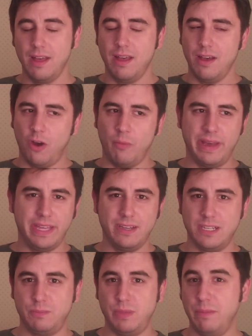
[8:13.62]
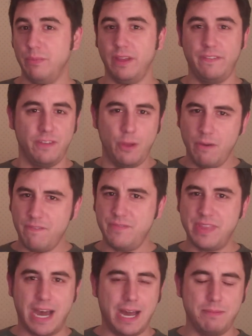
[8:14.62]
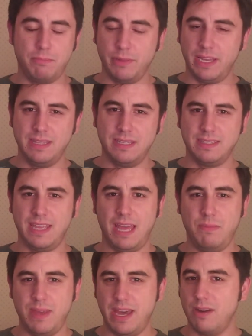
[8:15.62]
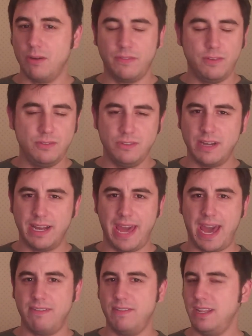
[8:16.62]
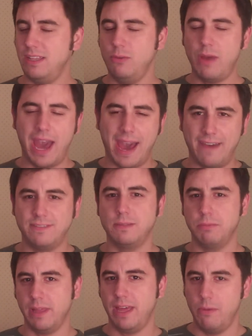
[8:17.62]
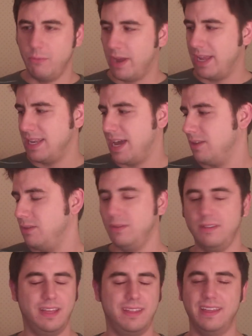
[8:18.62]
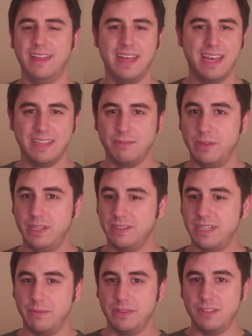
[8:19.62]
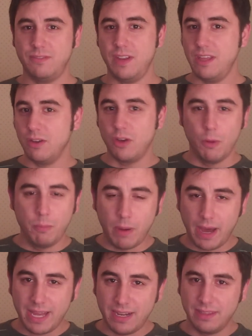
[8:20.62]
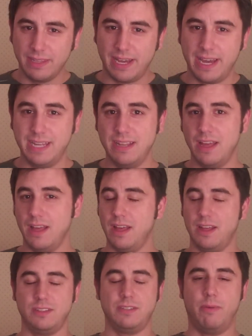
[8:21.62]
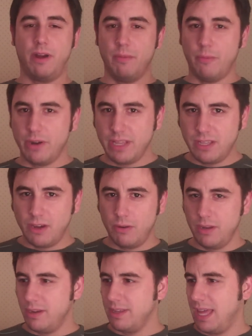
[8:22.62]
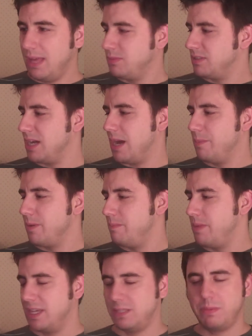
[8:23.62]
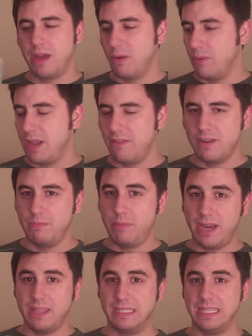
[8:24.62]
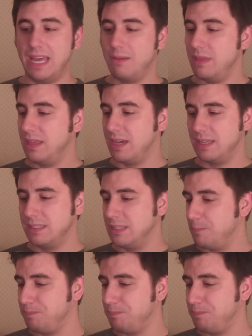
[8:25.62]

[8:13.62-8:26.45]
Oh my goodness, people, if you have not played this game yet, or if you do not have it, you have to play it right now. When you're done with this video, go buy it online. Tomorrow morning, go to your GameStop or Best Buy or whatever and buy this game, because